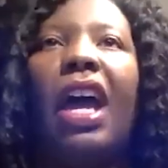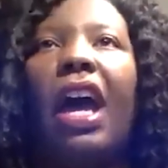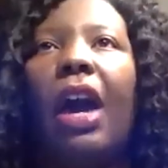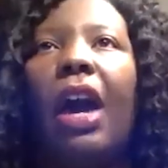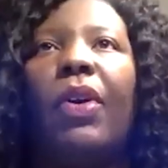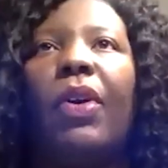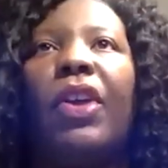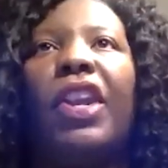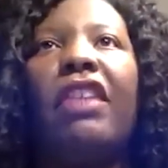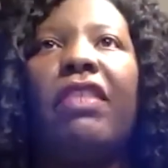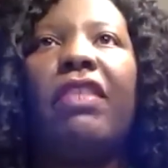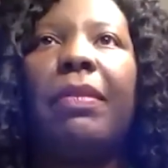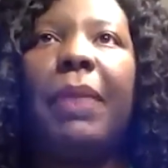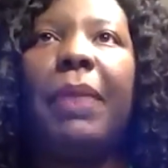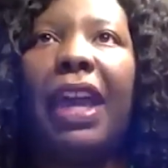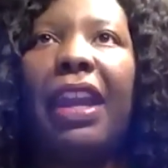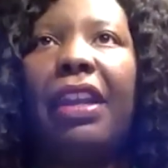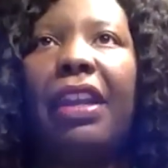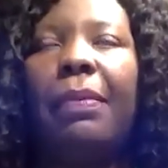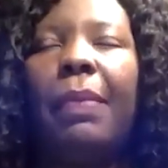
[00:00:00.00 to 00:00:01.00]
i want
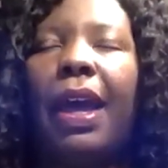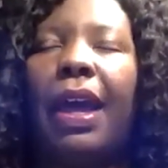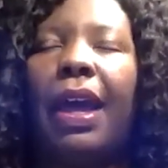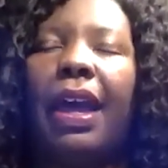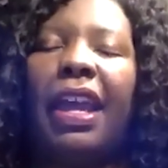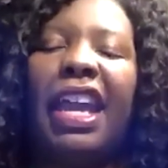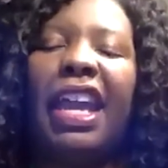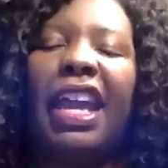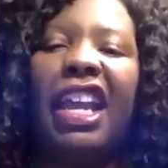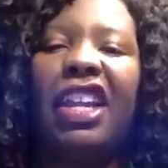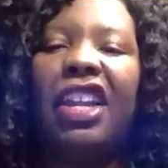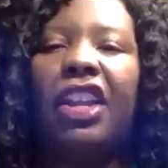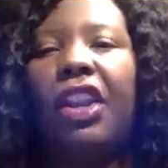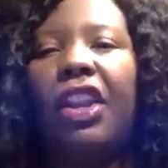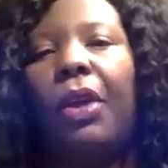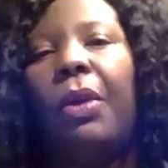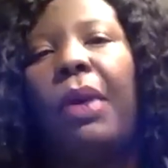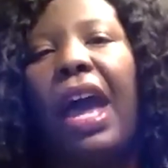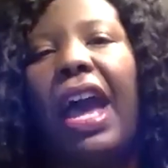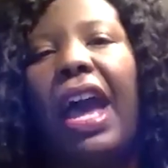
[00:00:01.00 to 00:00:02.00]
everybody to buy and you
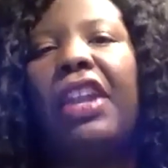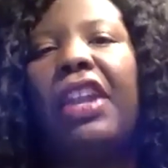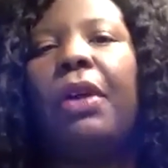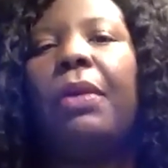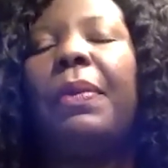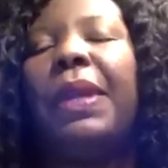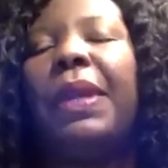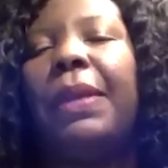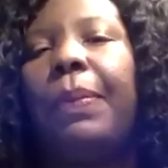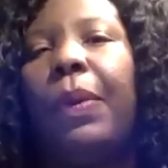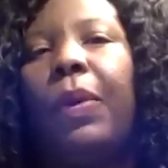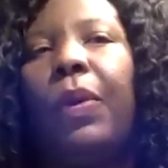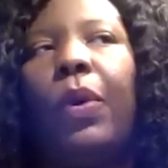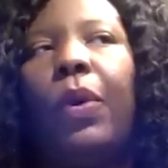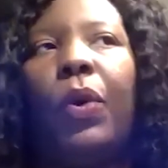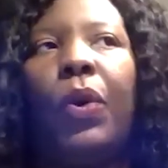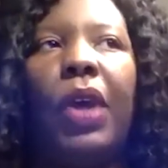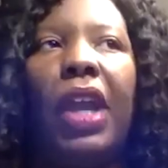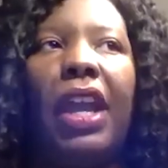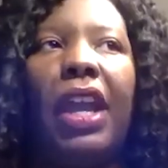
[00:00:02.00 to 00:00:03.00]
know i know people
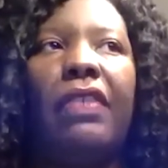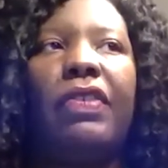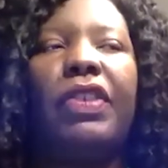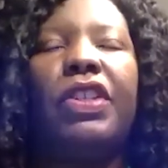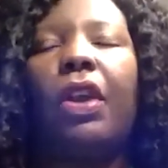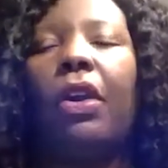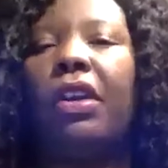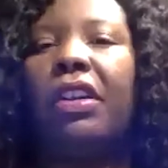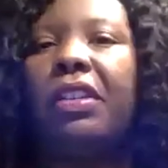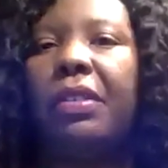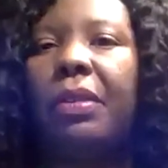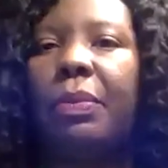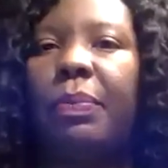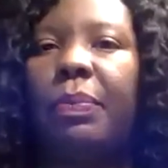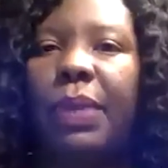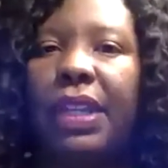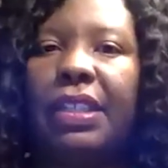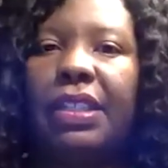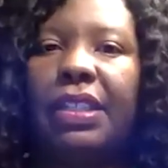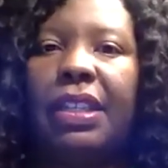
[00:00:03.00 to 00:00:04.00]
who have started a
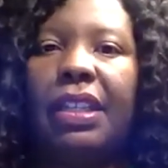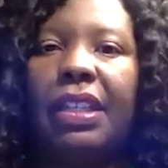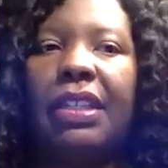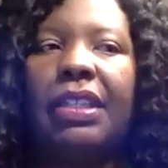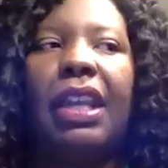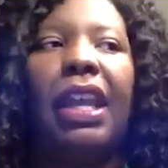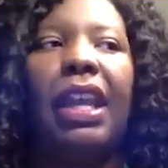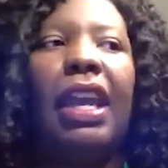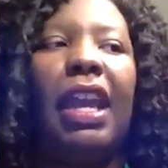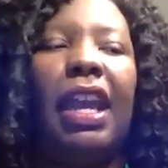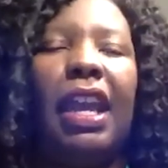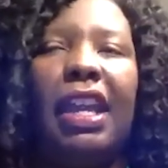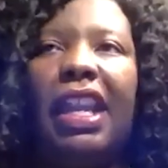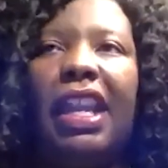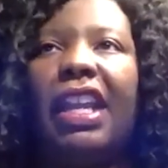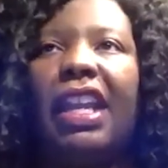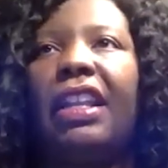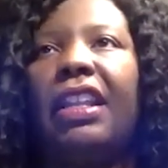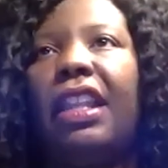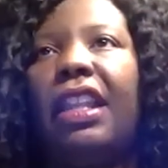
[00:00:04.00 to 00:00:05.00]
business and
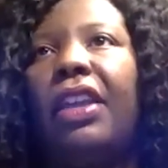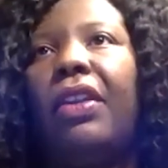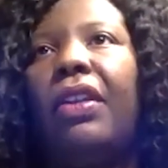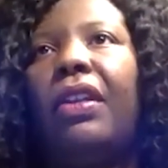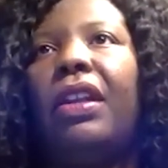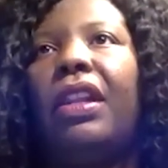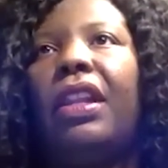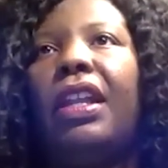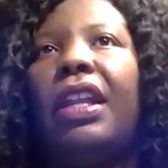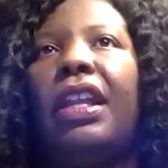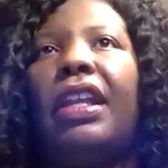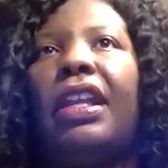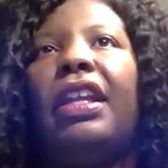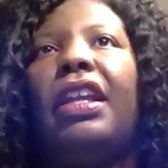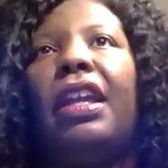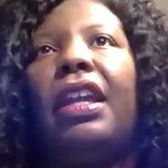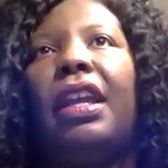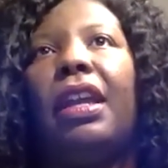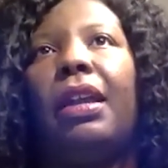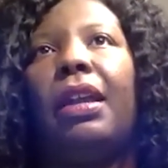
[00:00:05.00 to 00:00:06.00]
they literally